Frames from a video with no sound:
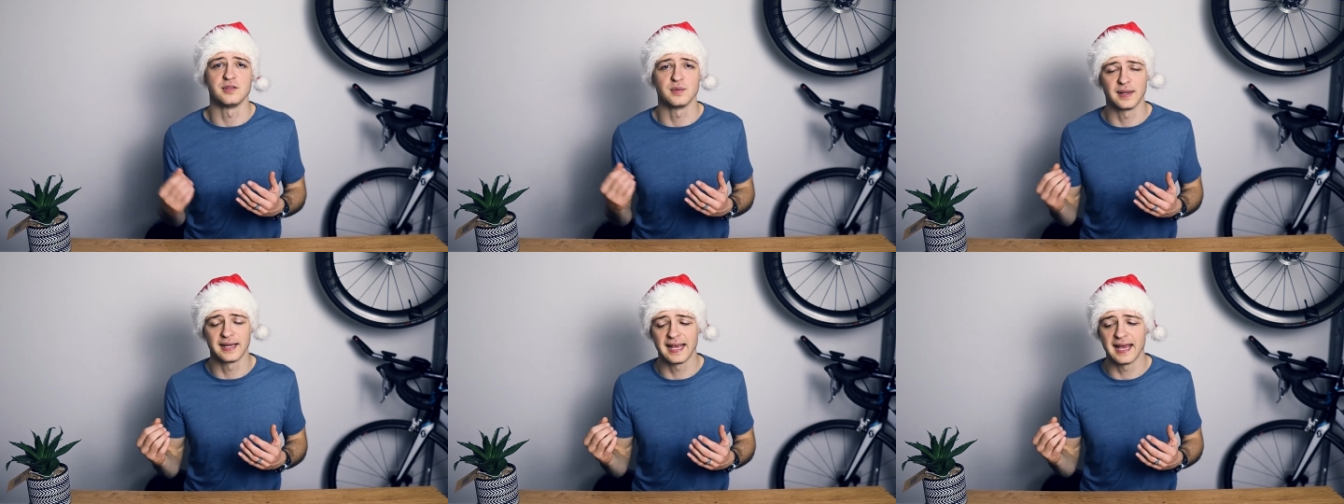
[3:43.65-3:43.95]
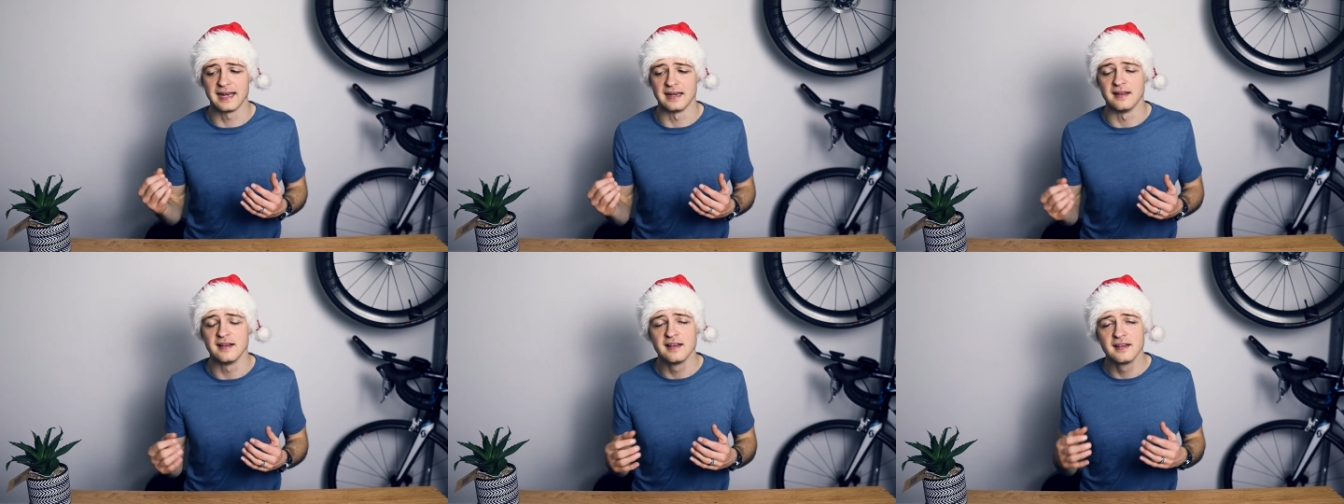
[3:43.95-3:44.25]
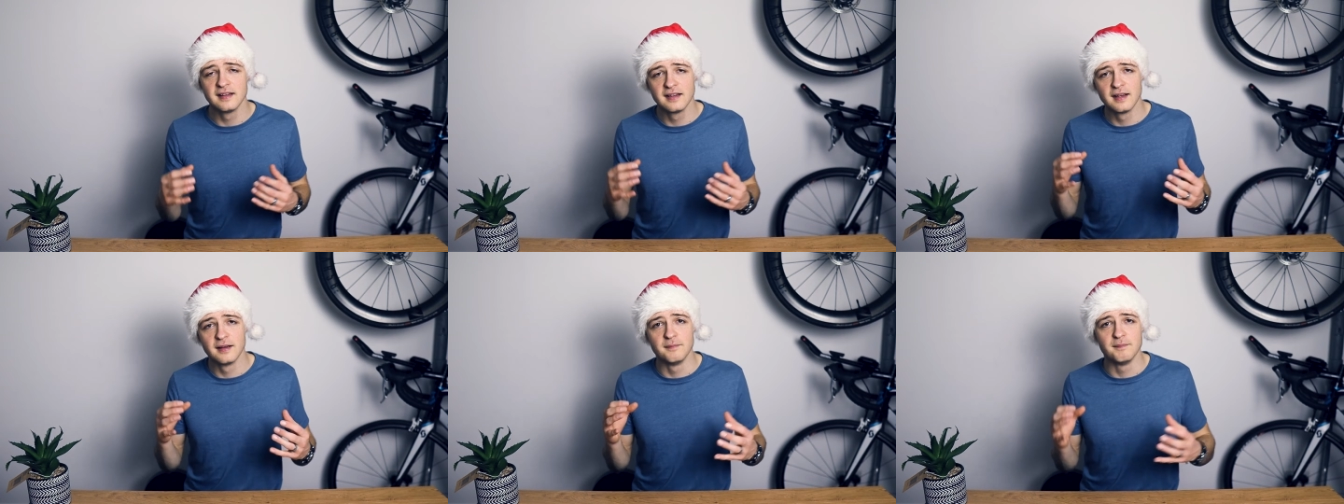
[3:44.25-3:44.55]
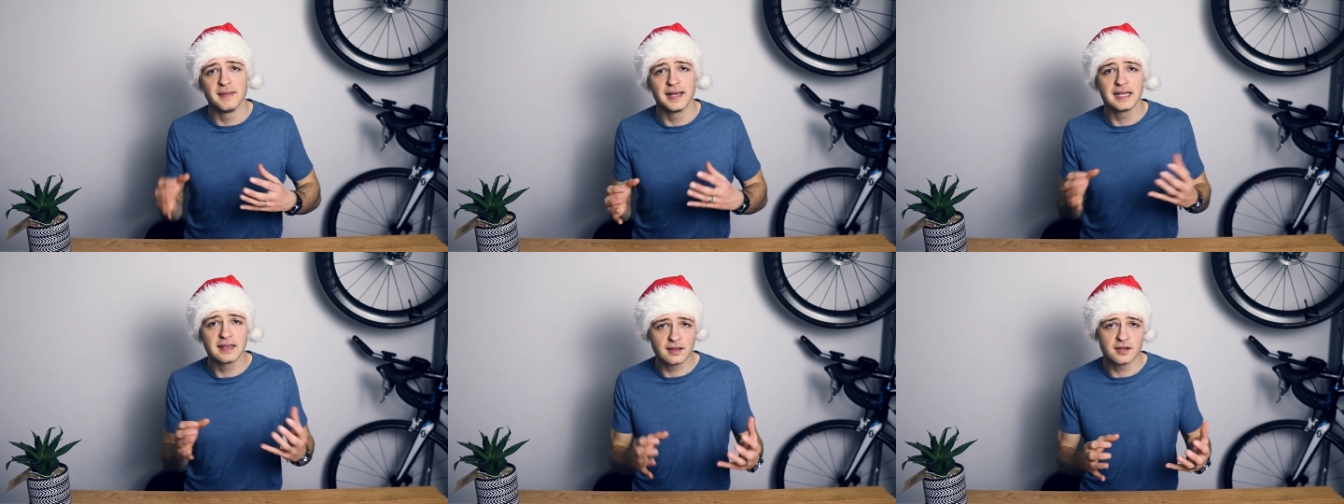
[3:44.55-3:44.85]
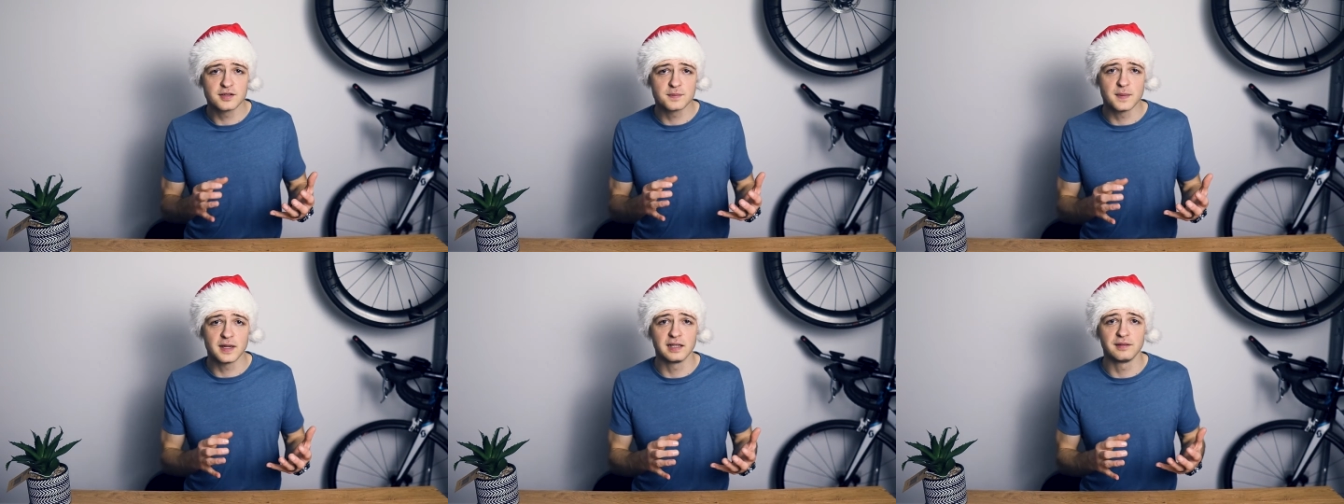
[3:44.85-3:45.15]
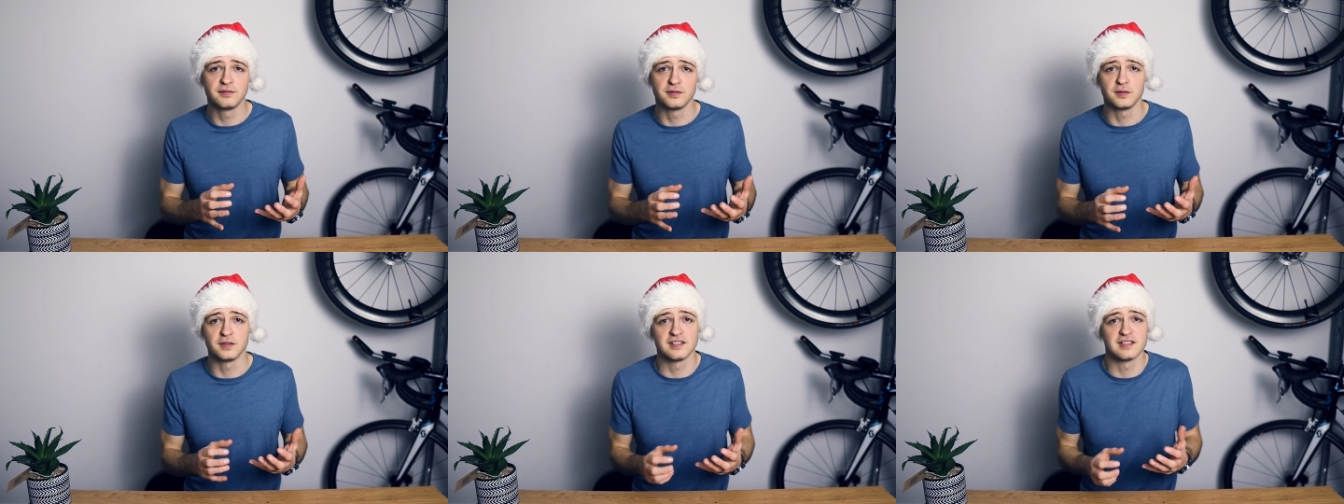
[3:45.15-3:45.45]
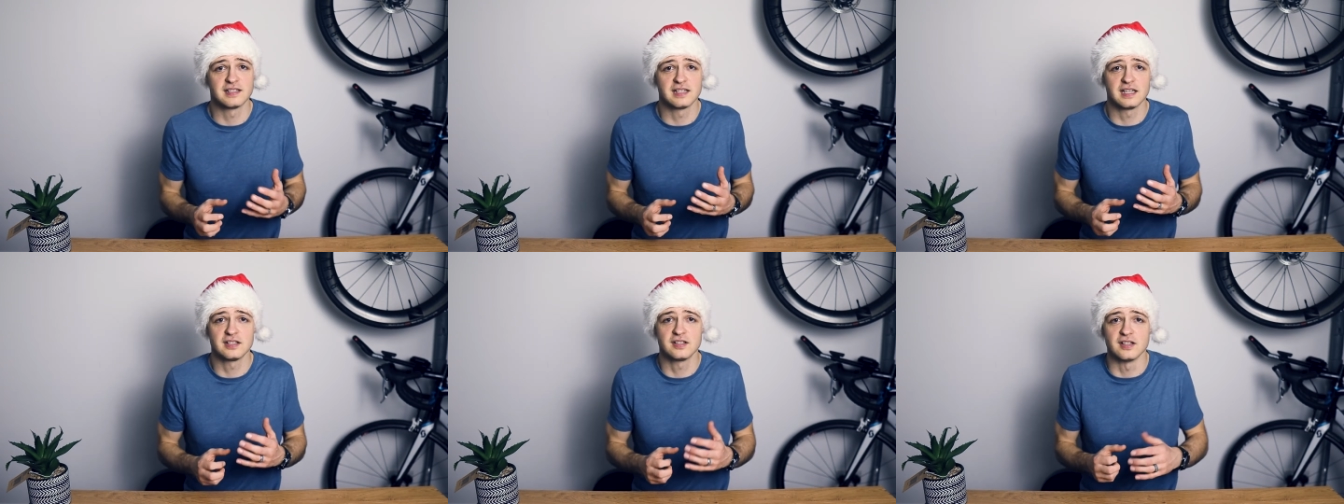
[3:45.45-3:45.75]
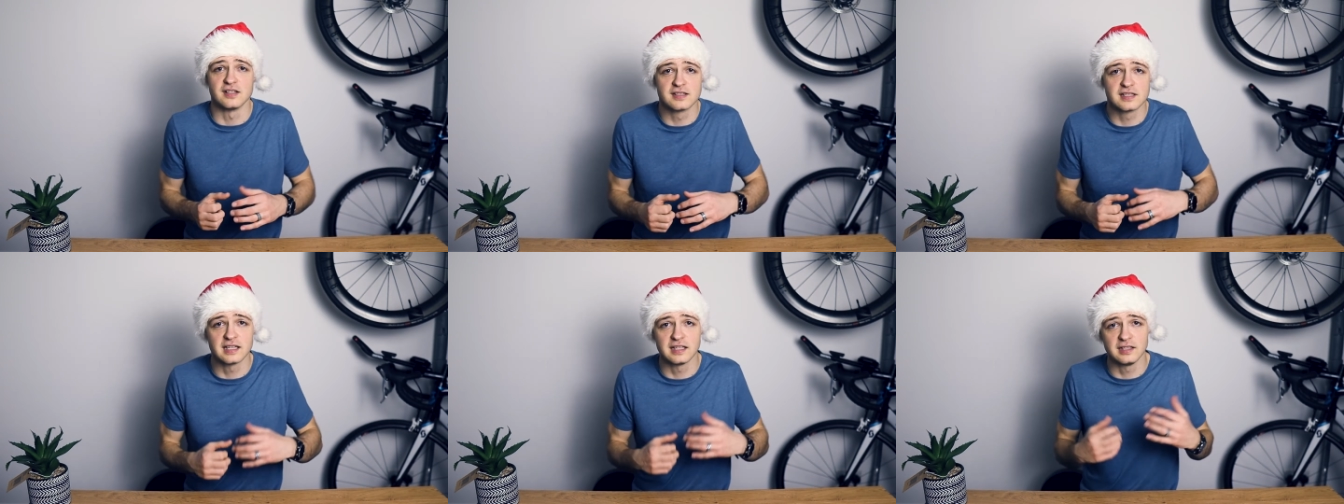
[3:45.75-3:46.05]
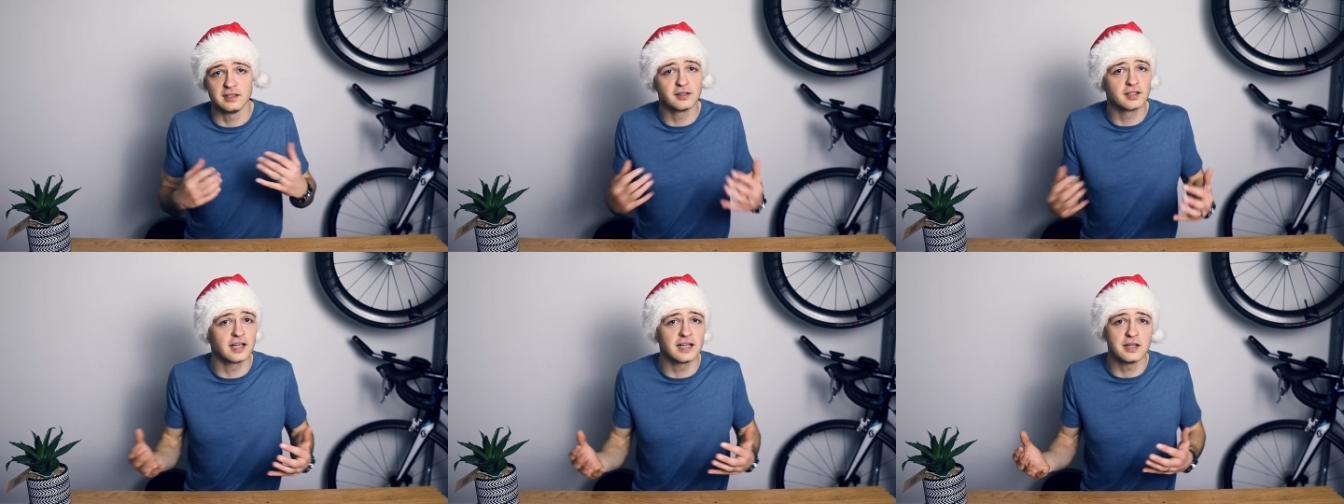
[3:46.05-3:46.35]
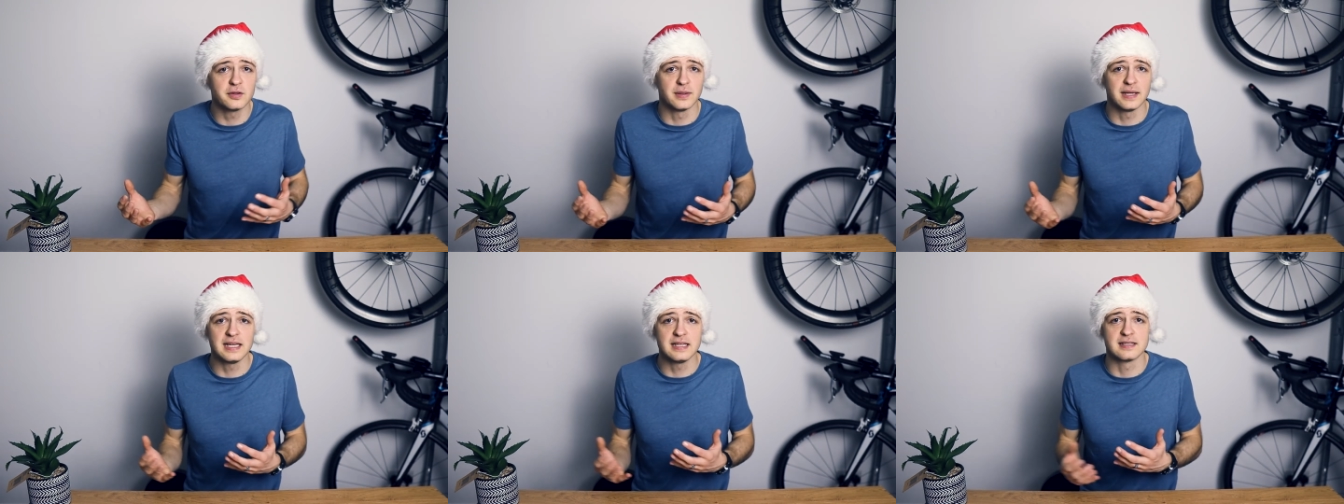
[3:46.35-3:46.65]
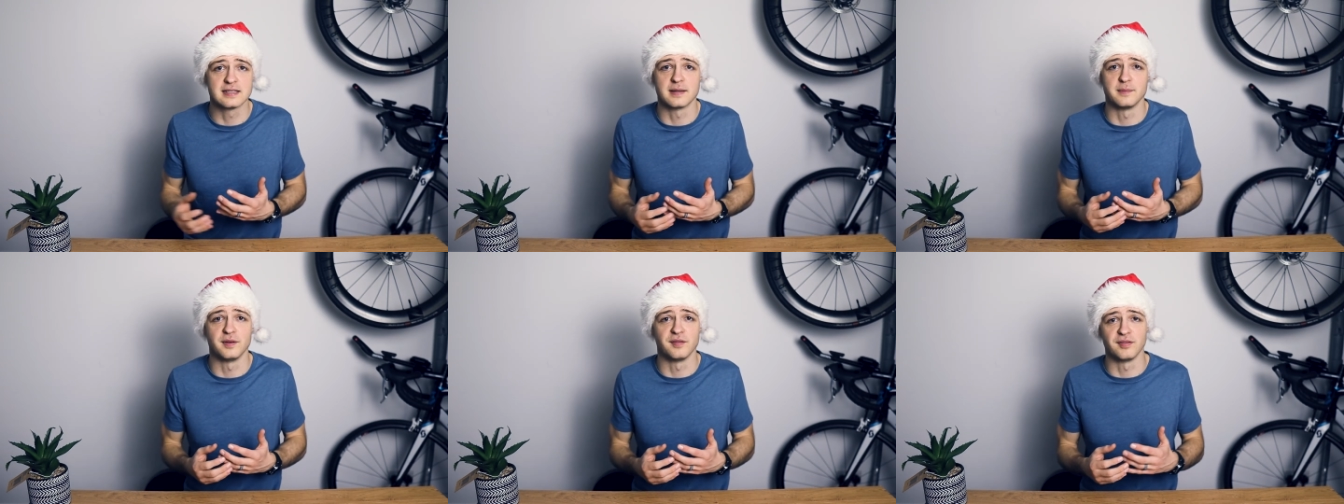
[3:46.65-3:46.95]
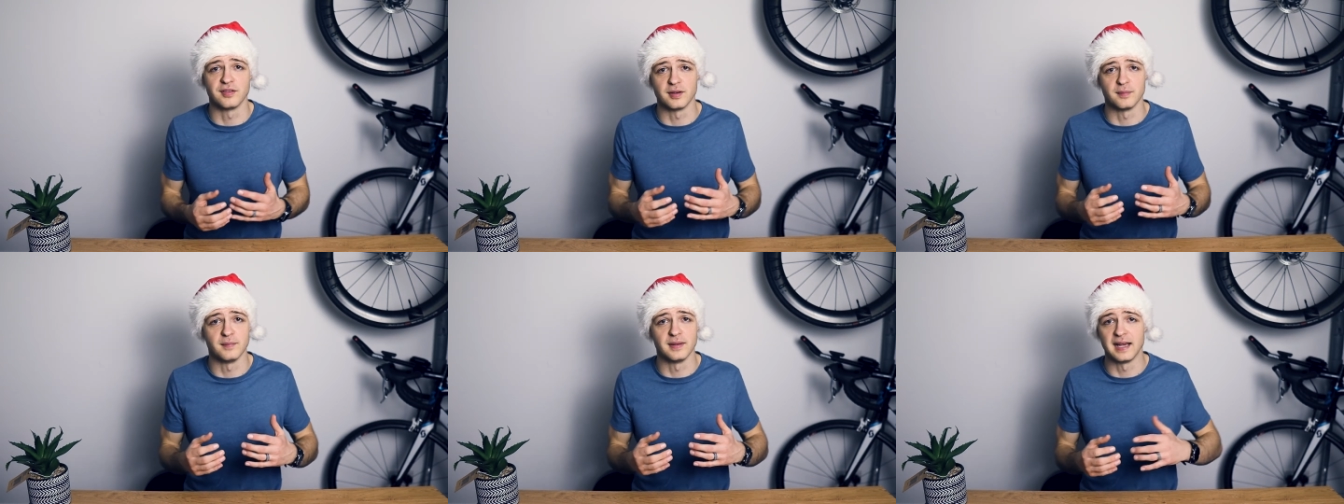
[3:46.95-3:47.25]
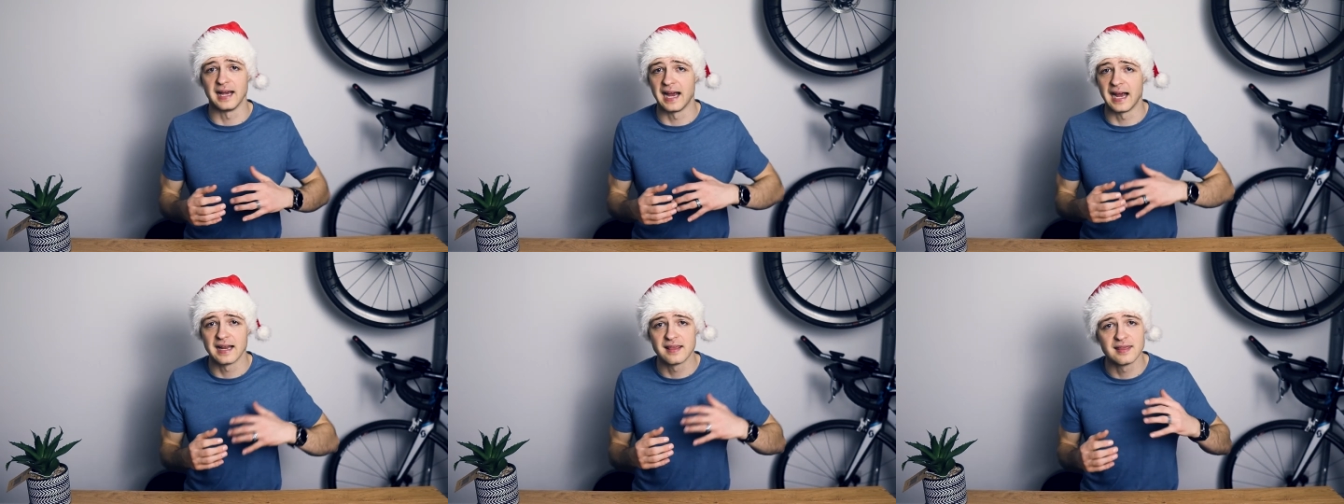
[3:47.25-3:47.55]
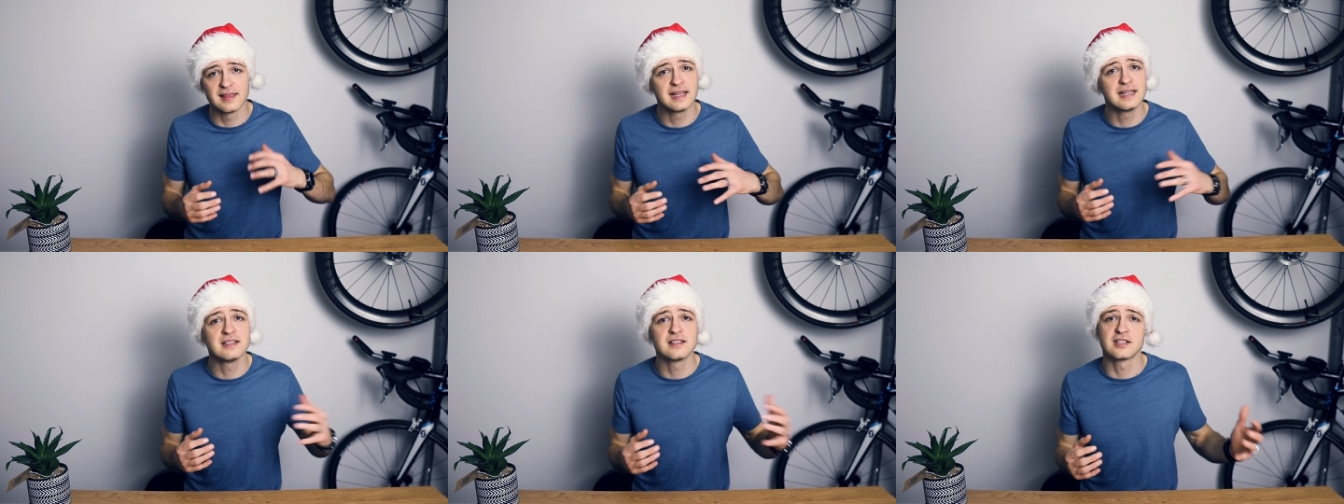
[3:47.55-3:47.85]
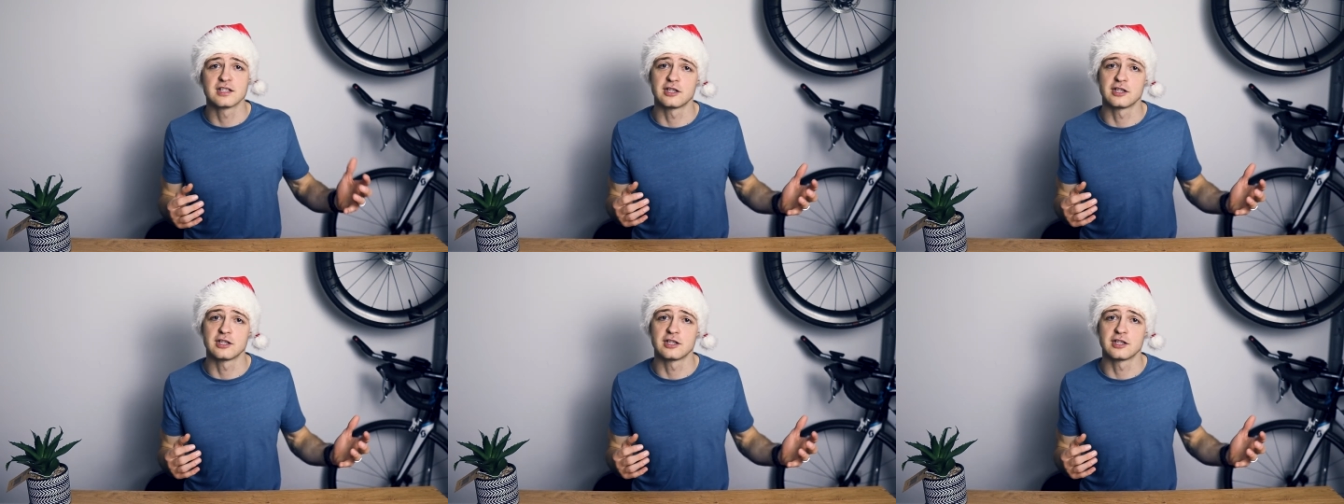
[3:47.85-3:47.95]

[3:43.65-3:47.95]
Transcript: So again, make those mindful decisions that you're going to eat some of them and then